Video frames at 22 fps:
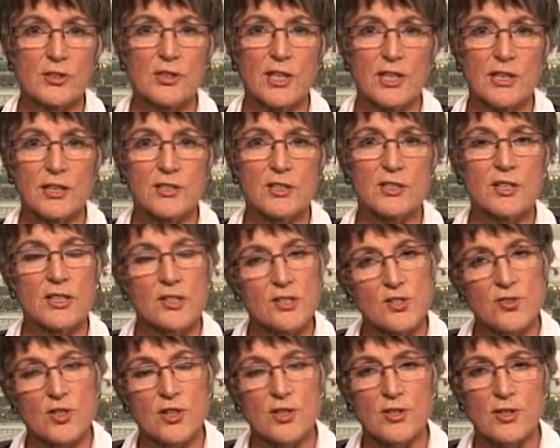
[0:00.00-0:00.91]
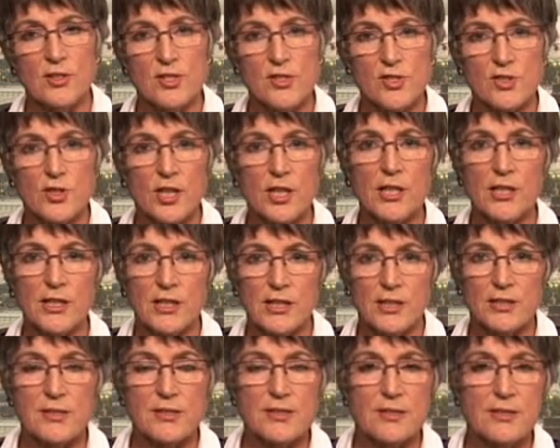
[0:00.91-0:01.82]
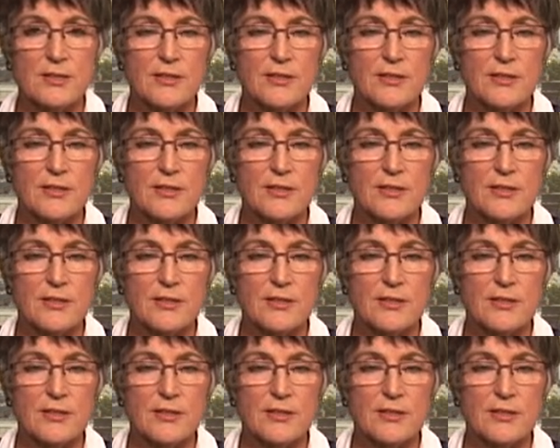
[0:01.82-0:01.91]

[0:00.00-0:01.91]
and history that Australia has.